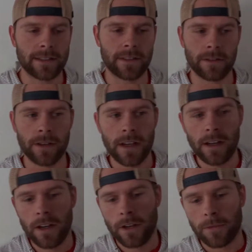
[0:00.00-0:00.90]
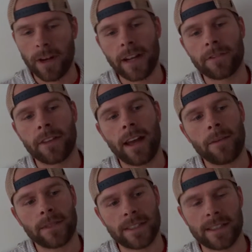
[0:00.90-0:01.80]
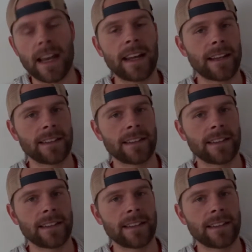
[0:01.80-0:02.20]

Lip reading: So right after that, we stayed on